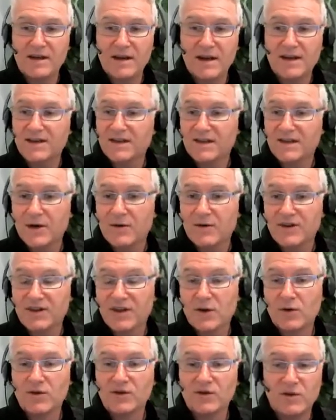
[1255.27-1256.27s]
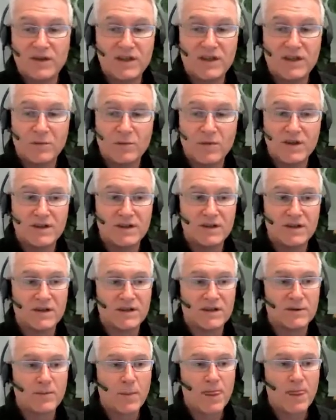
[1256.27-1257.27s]
necessary skills within the
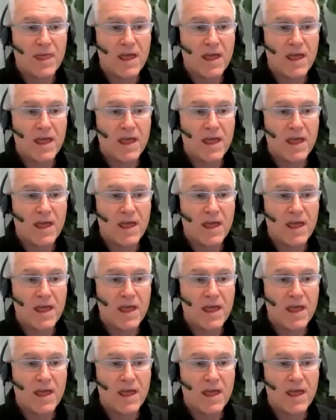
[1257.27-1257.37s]
business.